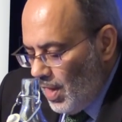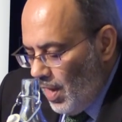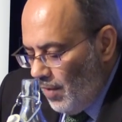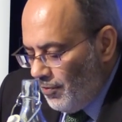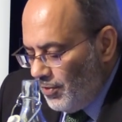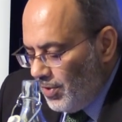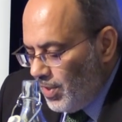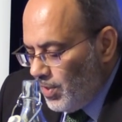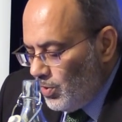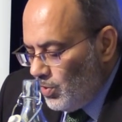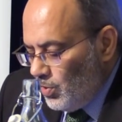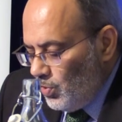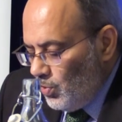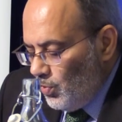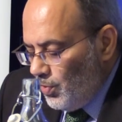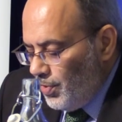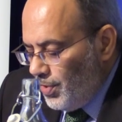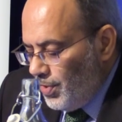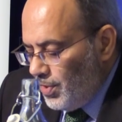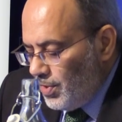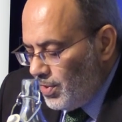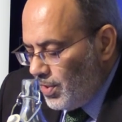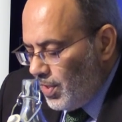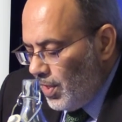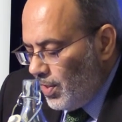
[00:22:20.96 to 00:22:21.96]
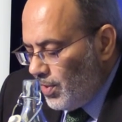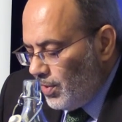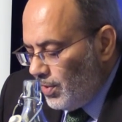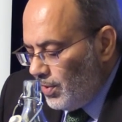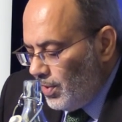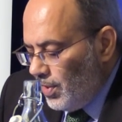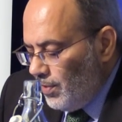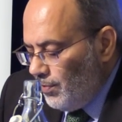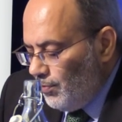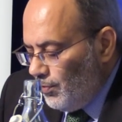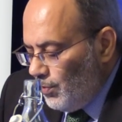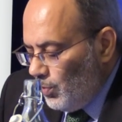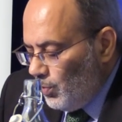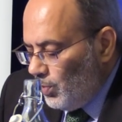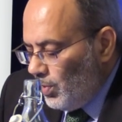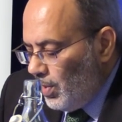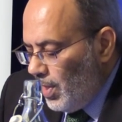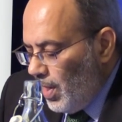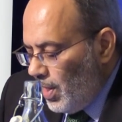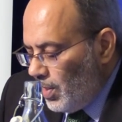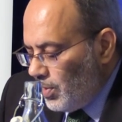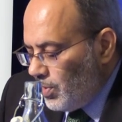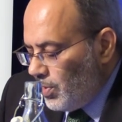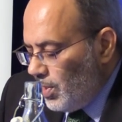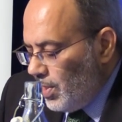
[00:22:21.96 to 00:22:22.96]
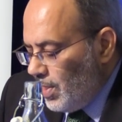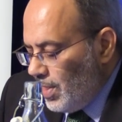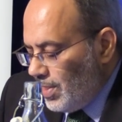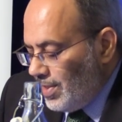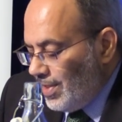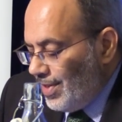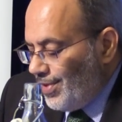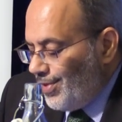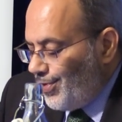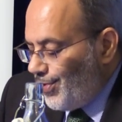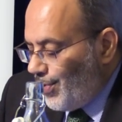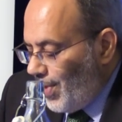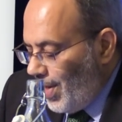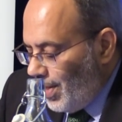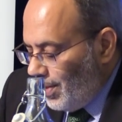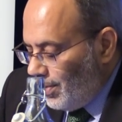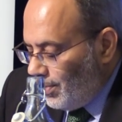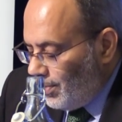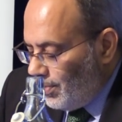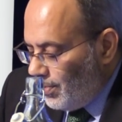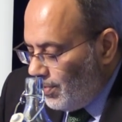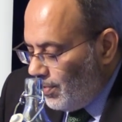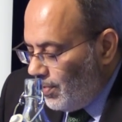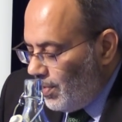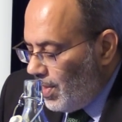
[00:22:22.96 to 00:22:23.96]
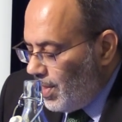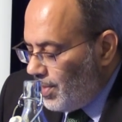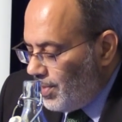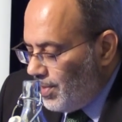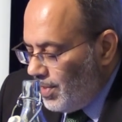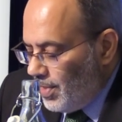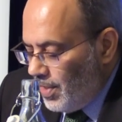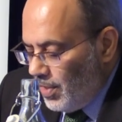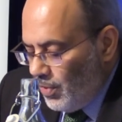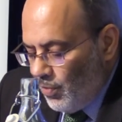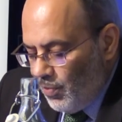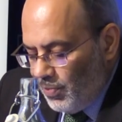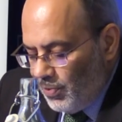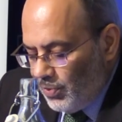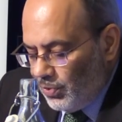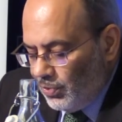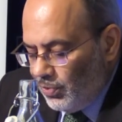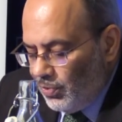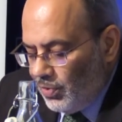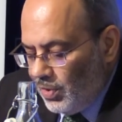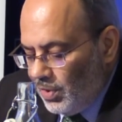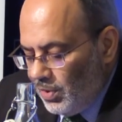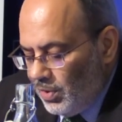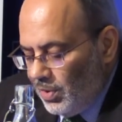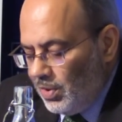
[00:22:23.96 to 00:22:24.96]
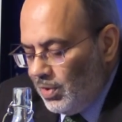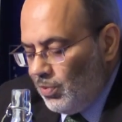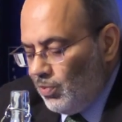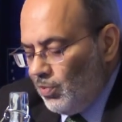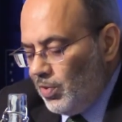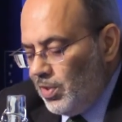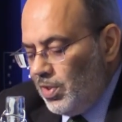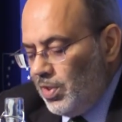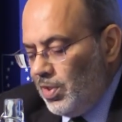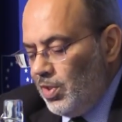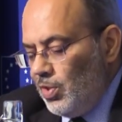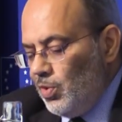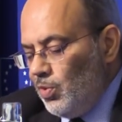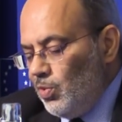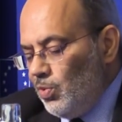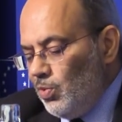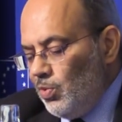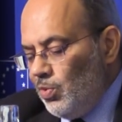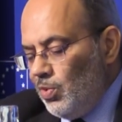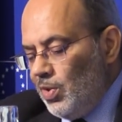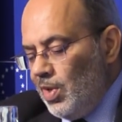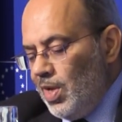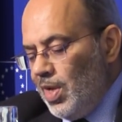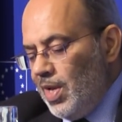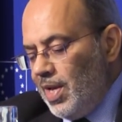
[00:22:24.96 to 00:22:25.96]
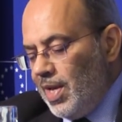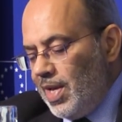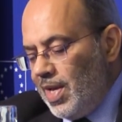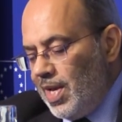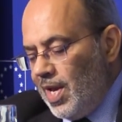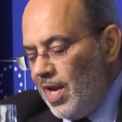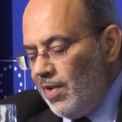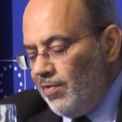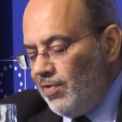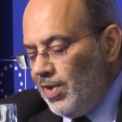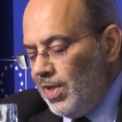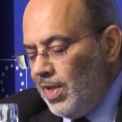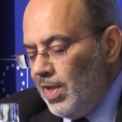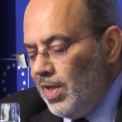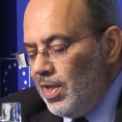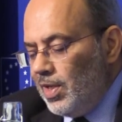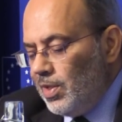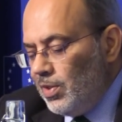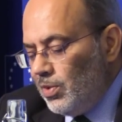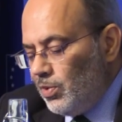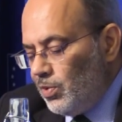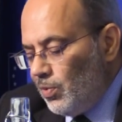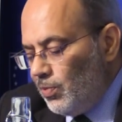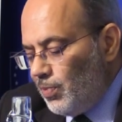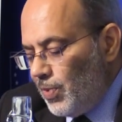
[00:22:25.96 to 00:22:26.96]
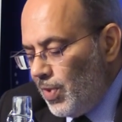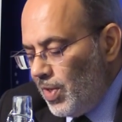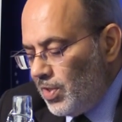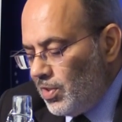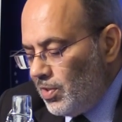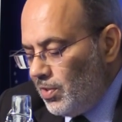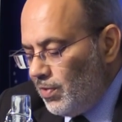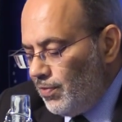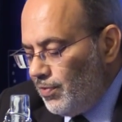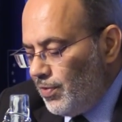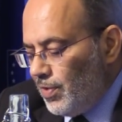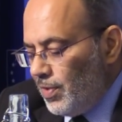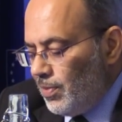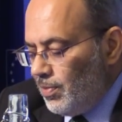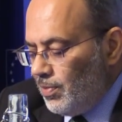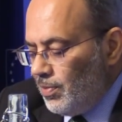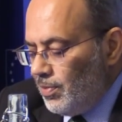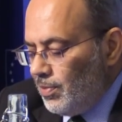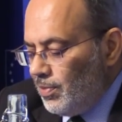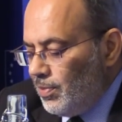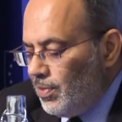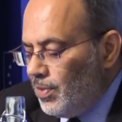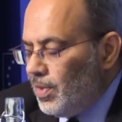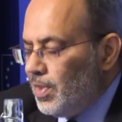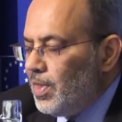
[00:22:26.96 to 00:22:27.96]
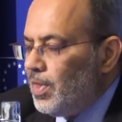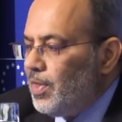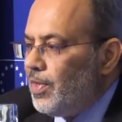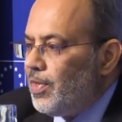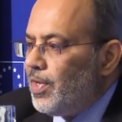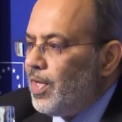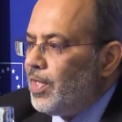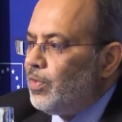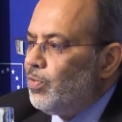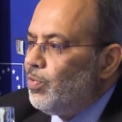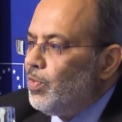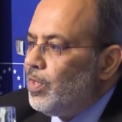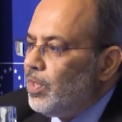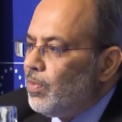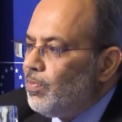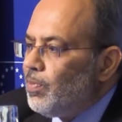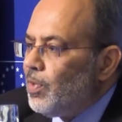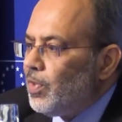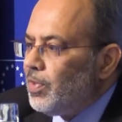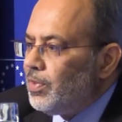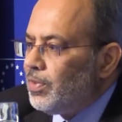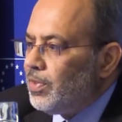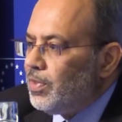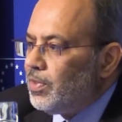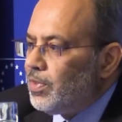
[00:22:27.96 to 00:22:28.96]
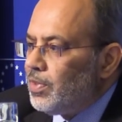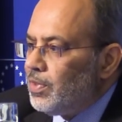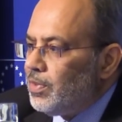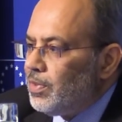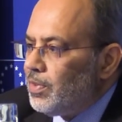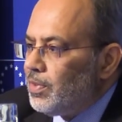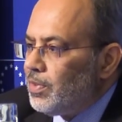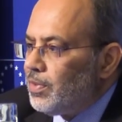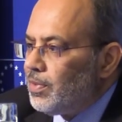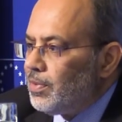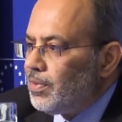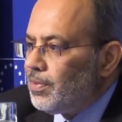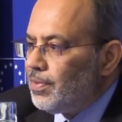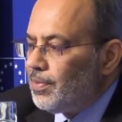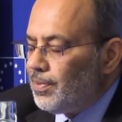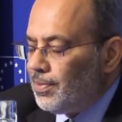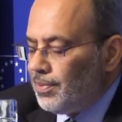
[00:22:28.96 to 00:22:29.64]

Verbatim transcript: Africa's youth is currently viewed largely as a threat rather than an opportunity, with the EU caving in to pressure from right wing politicians.